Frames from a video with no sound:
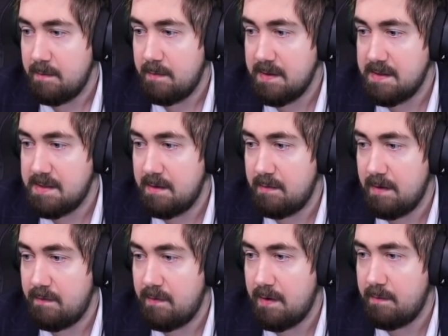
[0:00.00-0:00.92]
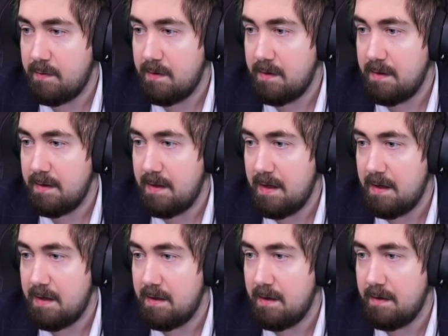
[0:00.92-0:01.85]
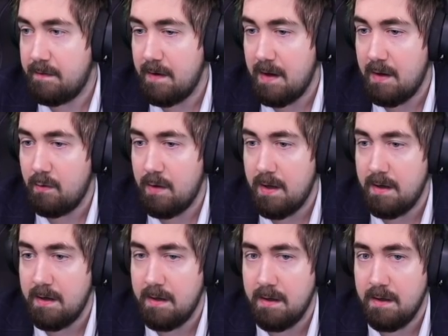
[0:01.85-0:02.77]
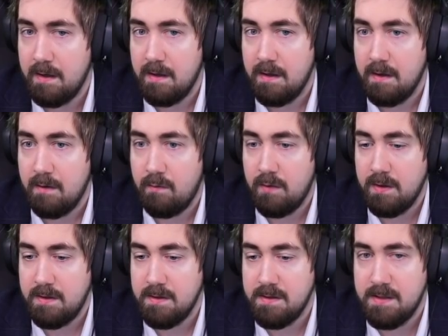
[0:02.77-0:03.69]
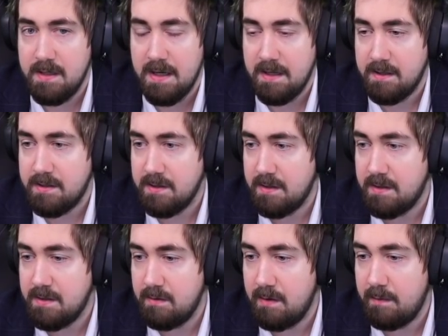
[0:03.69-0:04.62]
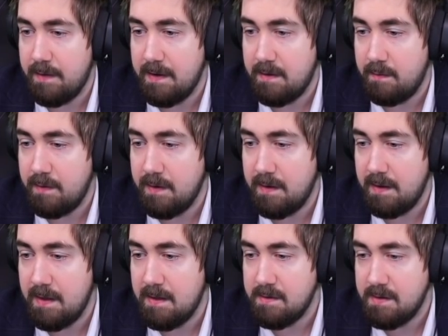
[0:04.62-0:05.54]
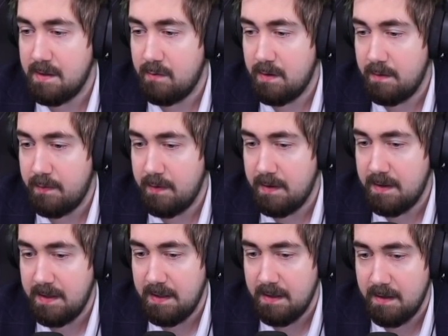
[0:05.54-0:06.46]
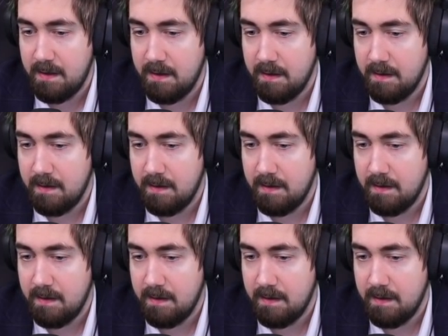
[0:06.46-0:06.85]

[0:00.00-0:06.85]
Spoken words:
Let's say we have a number there of Awana. What does it actually do in Path of Building now? So I want to put it here.